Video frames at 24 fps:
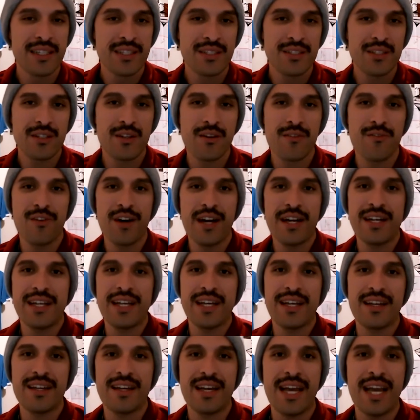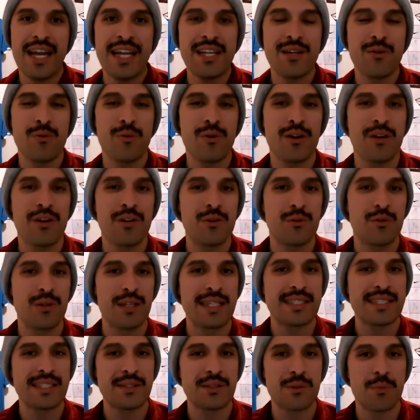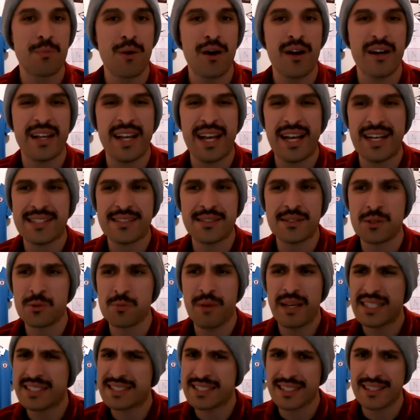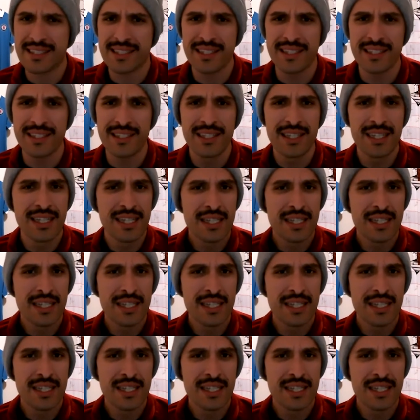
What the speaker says: You can find it anywhere you listen to podcasts, basically.